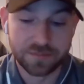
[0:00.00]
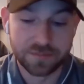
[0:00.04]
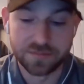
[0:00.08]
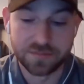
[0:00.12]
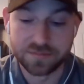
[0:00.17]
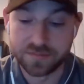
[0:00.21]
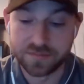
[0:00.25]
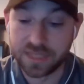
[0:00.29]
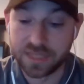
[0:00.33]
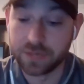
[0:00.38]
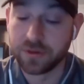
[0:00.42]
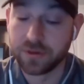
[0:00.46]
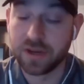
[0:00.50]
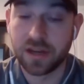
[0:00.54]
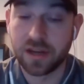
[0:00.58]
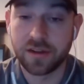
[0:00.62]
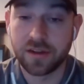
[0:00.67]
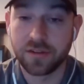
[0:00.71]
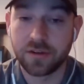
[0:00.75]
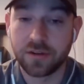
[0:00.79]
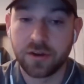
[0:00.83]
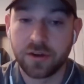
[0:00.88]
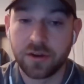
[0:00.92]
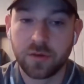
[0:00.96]
they were out
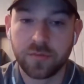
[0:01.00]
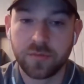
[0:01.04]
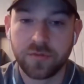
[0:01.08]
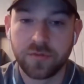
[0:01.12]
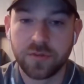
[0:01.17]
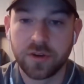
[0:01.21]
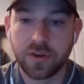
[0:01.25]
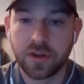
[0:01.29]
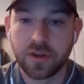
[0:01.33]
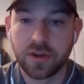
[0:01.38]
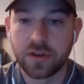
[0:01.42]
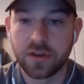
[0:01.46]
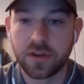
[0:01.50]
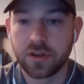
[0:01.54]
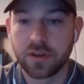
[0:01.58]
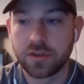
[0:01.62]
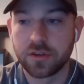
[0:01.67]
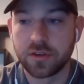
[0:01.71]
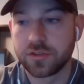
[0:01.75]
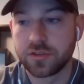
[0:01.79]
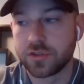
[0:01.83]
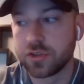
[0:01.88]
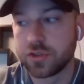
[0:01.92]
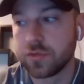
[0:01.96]
of their home for a
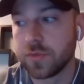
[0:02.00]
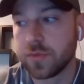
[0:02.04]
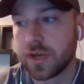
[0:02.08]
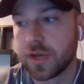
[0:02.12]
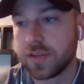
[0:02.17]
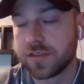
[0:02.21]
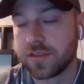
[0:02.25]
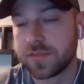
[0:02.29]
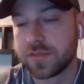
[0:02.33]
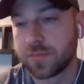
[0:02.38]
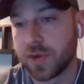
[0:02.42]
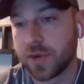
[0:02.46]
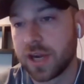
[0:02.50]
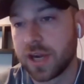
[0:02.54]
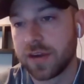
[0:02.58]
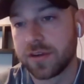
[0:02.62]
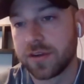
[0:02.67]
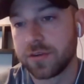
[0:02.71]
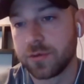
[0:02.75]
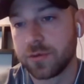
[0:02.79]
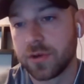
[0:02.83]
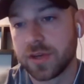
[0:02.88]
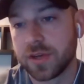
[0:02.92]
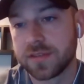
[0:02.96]
good 2 months
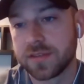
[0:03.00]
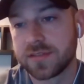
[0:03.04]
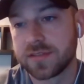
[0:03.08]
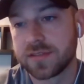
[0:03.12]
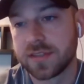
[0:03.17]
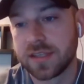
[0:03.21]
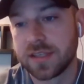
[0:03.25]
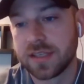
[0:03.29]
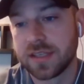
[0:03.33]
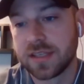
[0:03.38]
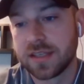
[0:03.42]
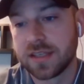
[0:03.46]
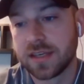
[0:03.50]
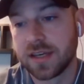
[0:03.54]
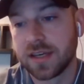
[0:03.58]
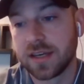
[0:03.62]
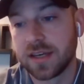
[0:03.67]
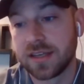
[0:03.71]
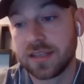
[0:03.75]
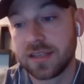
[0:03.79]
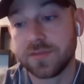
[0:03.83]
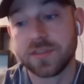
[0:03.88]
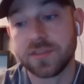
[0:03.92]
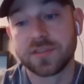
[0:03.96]
prior to us
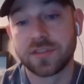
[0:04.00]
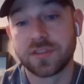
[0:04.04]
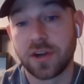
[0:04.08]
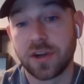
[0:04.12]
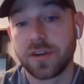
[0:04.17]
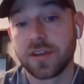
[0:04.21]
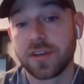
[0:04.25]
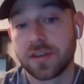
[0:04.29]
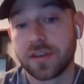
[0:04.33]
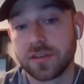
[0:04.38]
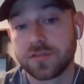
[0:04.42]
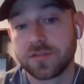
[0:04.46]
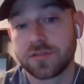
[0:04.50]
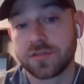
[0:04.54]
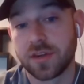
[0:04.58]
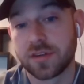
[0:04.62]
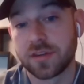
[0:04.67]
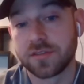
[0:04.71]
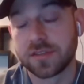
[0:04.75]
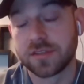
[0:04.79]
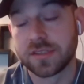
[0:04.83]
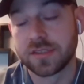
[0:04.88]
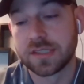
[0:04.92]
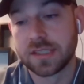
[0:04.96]
even starting
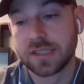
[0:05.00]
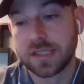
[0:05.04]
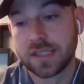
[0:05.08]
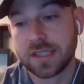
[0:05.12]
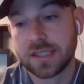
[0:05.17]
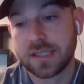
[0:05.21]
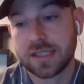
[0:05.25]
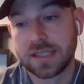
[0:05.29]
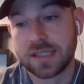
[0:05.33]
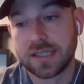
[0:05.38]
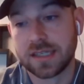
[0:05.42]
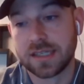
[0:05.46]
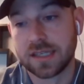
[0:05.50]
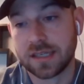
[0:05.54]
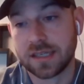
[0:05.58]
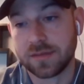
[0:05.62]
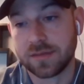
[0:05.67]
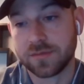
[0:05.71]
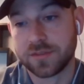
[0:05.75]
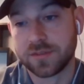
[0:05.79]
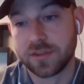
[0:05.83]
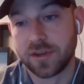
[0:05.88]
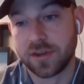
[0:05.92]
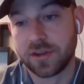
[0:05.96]
construction.
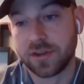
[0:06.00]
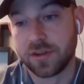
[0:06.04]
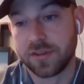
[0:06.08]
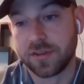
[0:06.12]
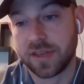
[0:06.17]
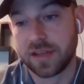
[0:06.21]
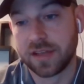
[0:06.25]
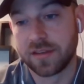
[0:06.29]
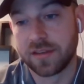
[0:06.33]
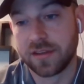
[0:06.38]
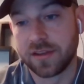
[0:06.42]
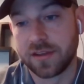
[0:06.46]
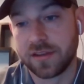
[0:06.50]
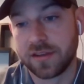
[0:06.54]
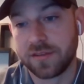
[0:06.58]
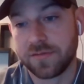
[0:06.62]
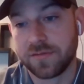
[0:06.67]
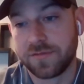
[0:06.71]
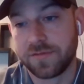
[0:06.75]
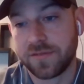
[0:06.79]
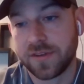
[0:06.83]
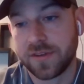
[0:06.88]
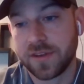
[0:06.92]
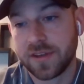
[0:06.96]
So I know that
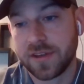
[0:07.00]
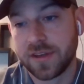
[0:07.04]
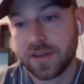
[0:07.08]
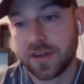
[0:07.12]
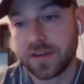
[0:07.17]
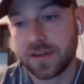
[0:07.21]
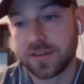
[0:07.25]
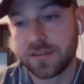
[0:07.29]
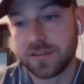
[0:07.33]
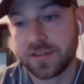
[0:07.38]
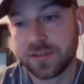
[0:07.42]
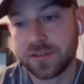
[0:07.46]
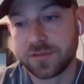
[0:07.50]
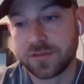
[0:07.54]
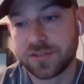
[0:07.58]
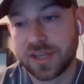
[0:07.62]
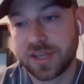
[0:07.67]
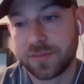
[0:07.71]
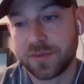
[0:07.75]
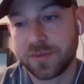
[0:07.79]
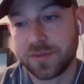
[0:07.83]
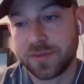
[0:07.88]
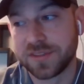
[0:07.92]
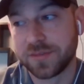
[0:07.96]
are
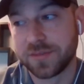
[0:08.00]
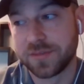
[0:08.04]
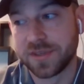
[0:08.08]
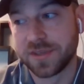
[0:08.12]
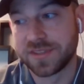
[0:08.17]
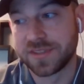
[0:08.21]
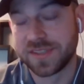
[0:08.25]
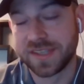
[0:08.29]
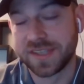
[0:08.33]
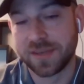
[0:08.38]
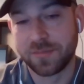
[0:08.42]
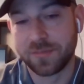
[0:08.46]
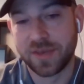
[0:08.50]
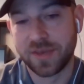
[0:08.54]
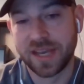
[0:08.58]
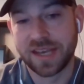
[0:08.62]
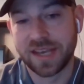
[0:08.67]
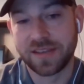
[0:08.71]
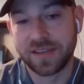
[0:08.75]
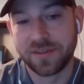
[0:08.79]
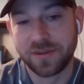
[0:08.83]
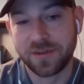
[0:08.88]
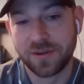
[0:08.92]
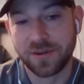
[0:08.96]
chomping at the bit to get
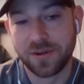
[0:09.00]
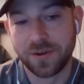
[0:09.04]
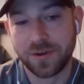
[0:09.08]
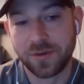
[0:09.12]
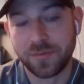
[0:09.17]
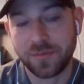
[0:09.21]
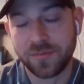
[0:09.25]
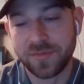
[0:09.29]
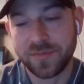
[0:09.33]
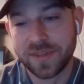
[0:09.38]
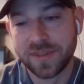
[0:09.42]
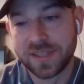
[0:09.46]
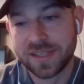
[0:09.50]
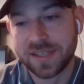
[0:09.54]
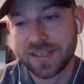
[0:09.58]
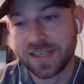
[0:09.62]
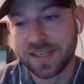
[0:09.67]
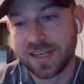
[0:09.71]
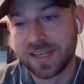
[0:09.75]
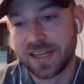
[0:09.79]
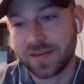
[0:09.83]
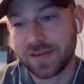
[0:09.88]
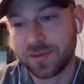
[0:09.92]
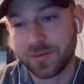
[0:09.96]
back in their home.
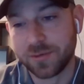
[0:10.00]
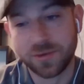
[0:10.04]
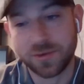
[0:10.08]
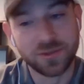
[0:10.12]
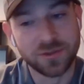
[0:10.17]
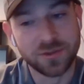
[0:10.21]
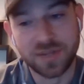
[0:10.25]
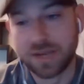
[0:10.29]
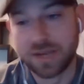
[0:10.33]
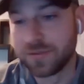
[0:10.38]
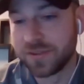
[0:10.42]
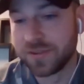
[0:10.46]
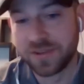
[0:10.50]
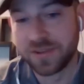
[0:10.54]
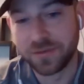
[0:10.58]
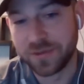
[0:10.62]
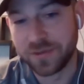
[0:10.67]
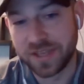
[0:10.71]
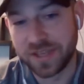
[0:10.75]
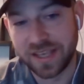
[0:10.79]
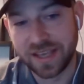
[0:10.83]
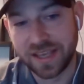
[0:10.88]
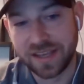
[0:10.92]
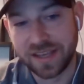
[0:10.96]
And we're doing everything
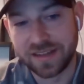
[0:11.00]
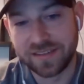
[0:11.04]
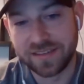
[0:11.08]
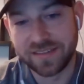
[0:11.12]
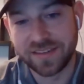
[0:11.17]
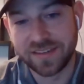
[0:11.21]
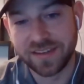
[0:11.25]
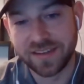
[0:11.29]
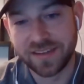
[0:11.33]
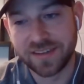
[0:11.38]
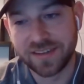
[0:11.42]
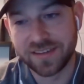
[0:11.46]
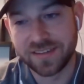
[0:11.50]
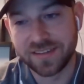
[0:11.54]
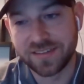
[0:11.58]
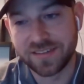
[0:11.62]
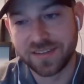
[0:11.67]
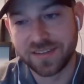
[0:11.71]
we can to